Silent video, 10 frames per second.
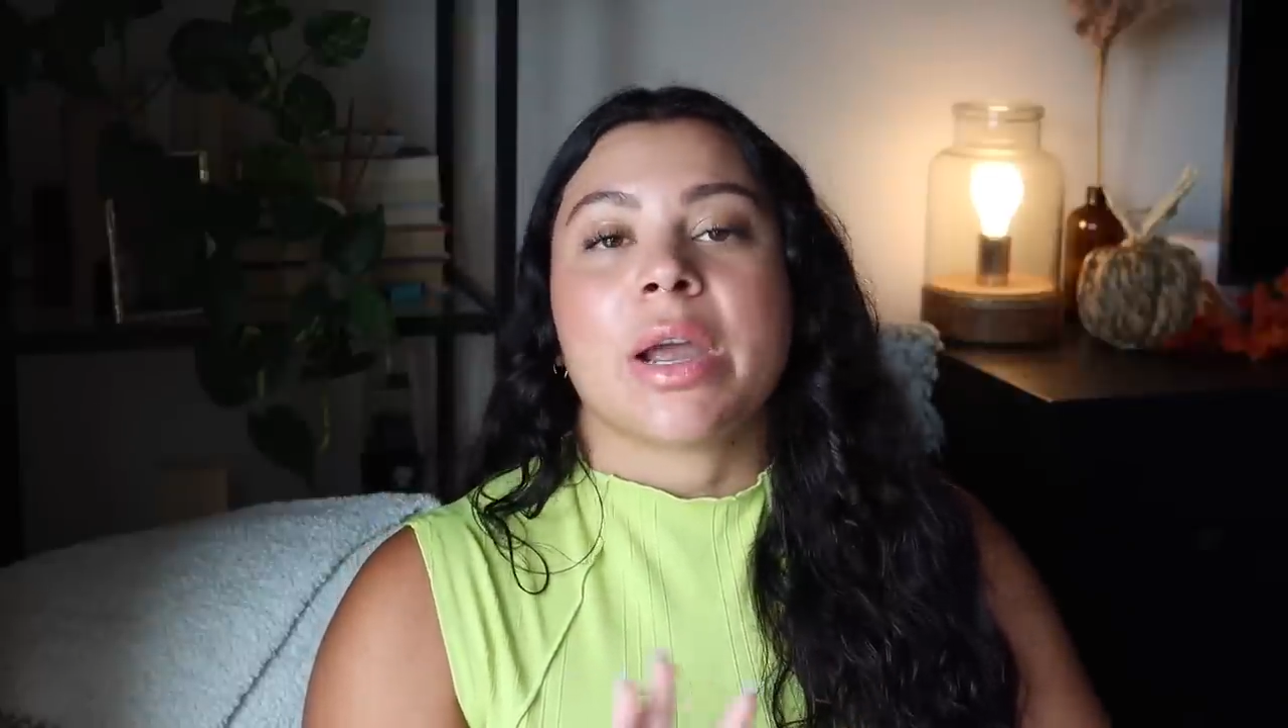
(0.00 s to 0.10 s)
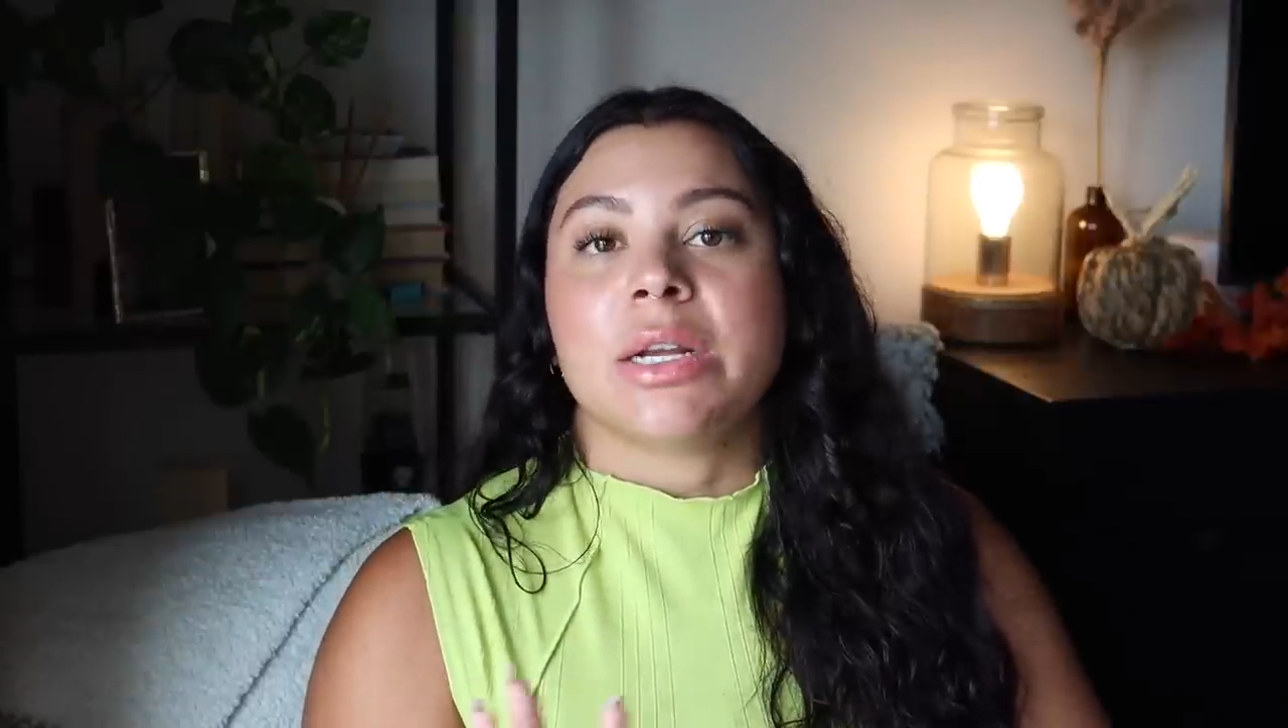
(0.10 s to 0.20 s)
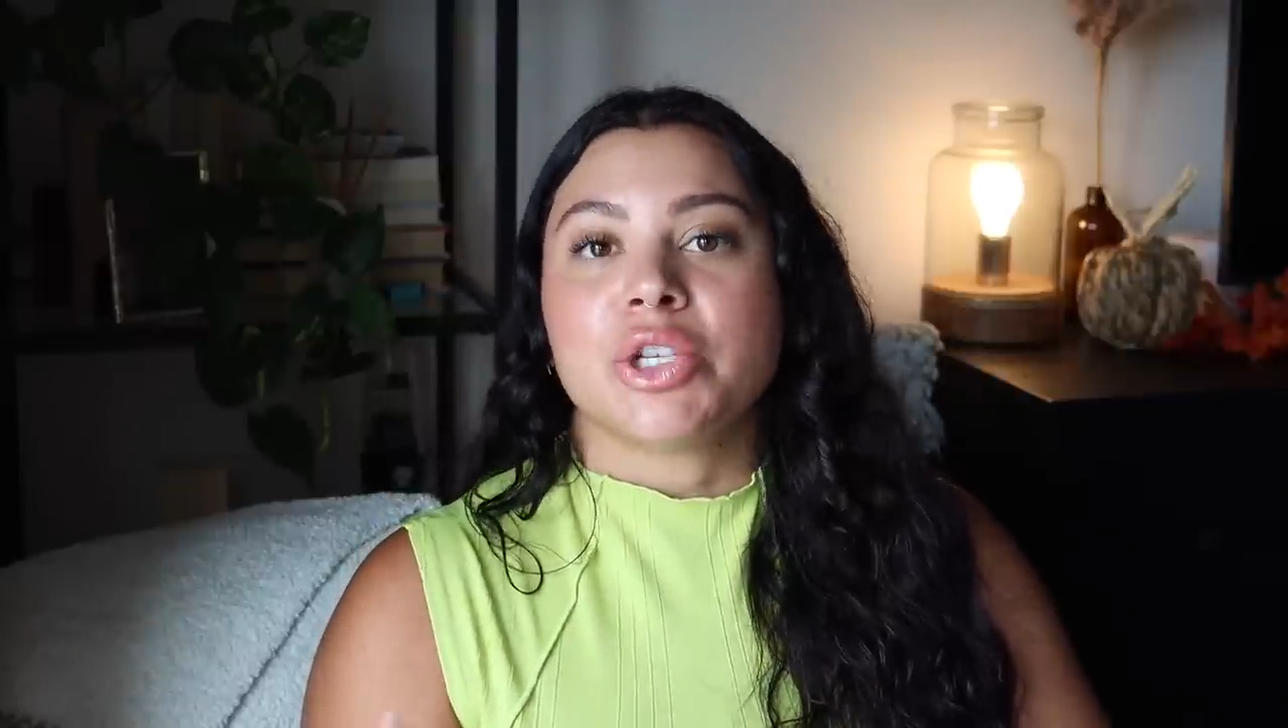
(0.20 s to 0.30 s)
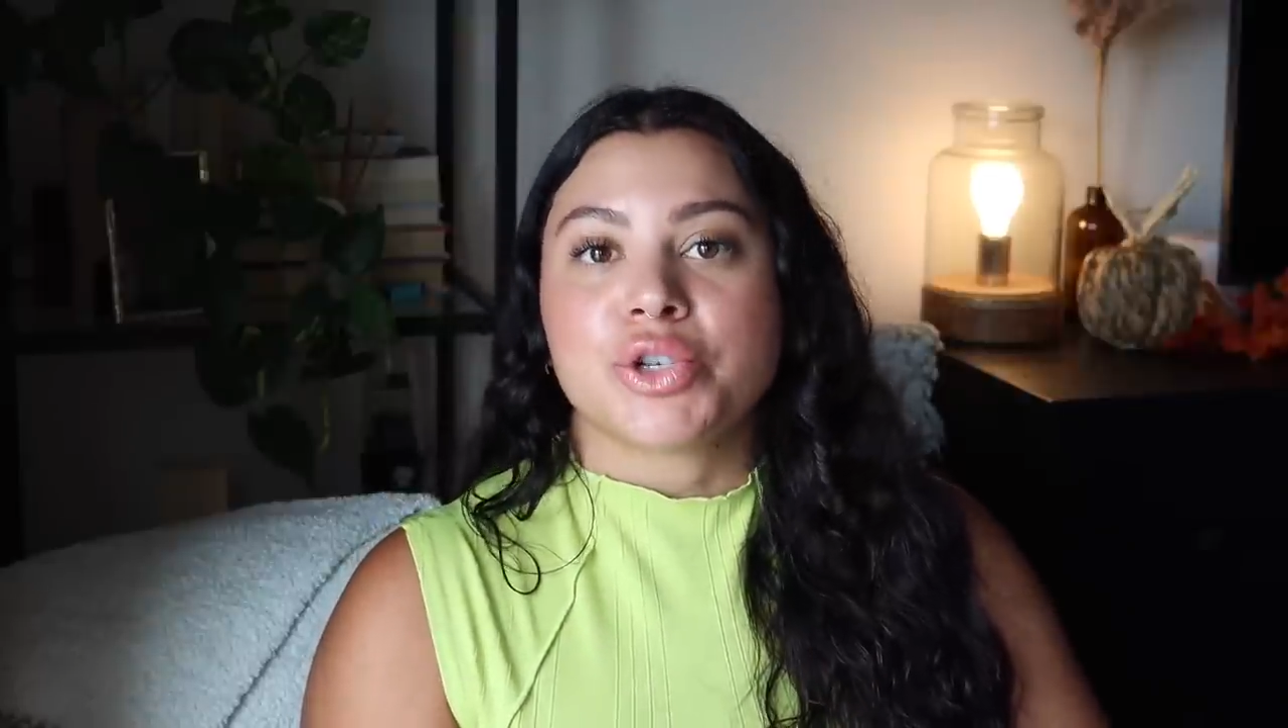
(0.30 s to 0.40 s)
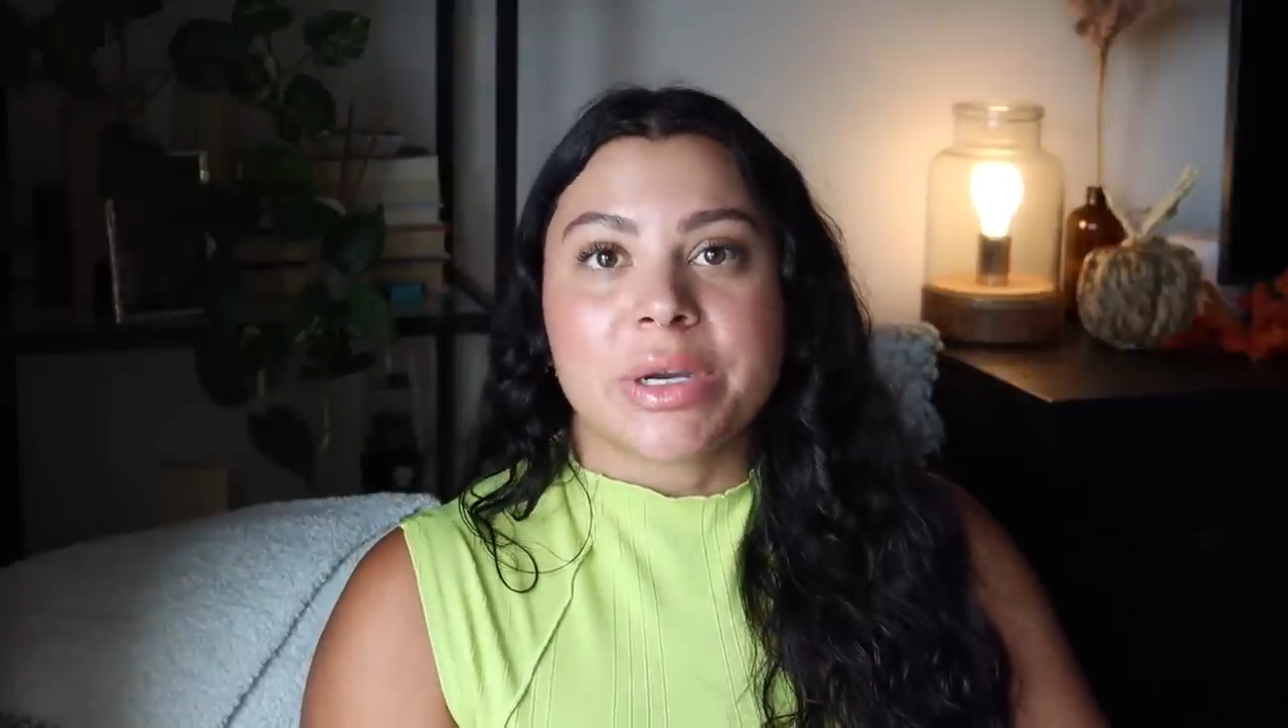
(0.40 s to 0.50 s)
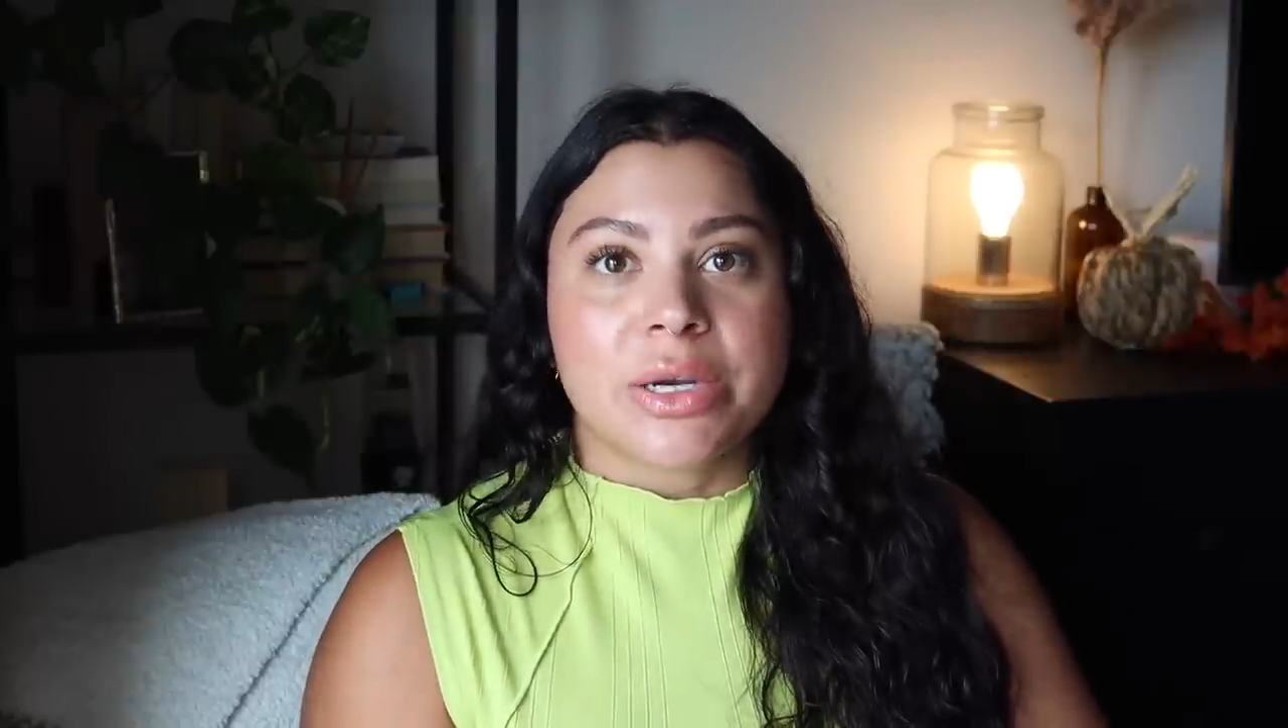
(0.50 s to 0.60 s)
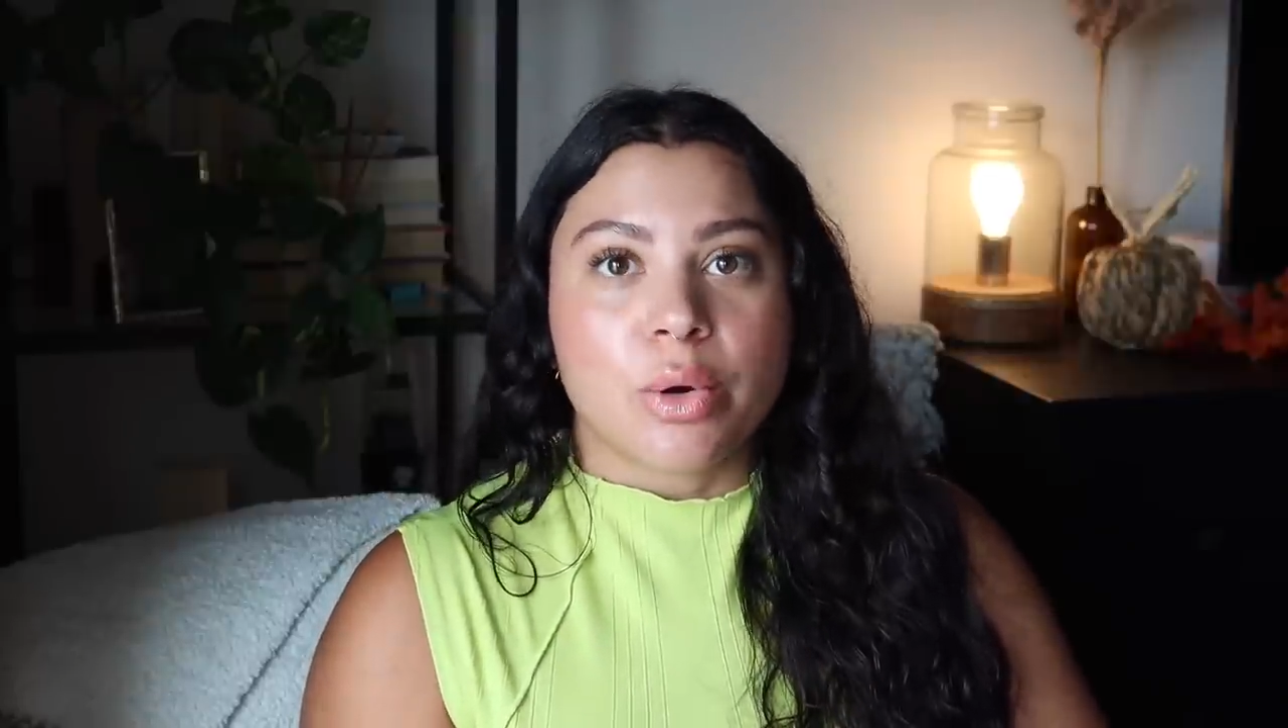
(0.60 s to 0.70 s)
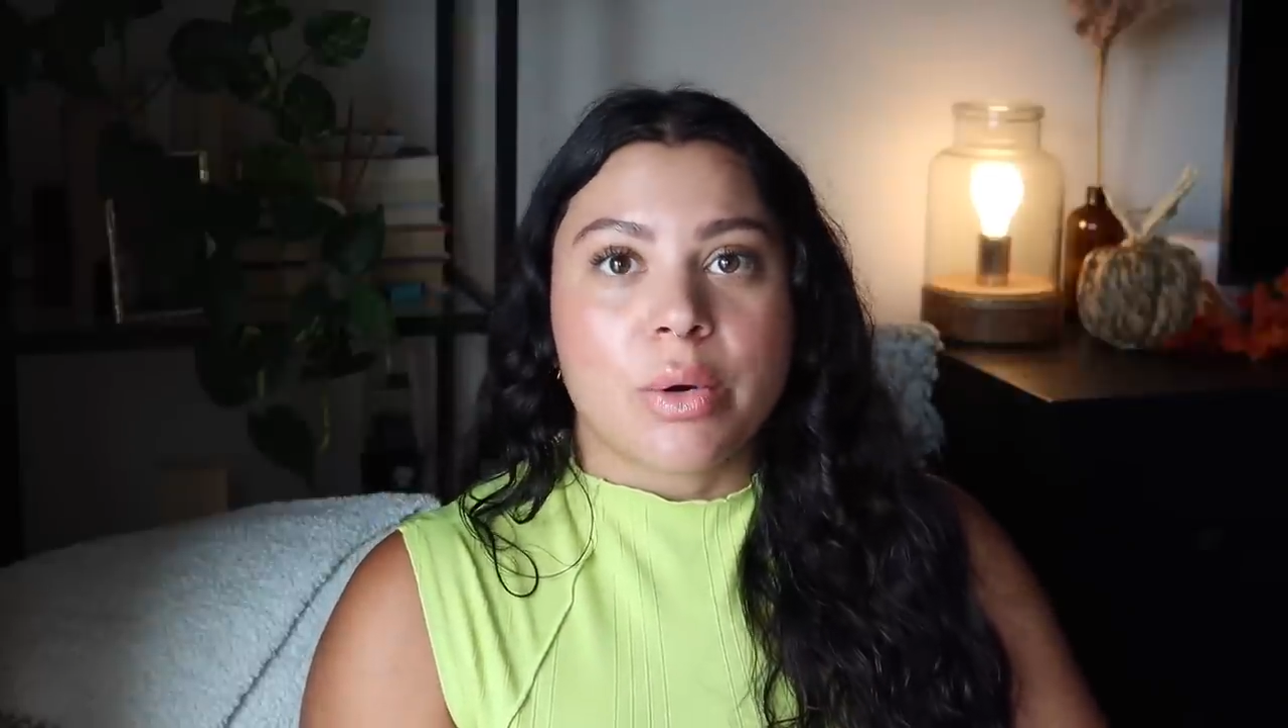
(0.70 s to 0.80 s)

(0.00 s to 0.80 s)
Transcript: any street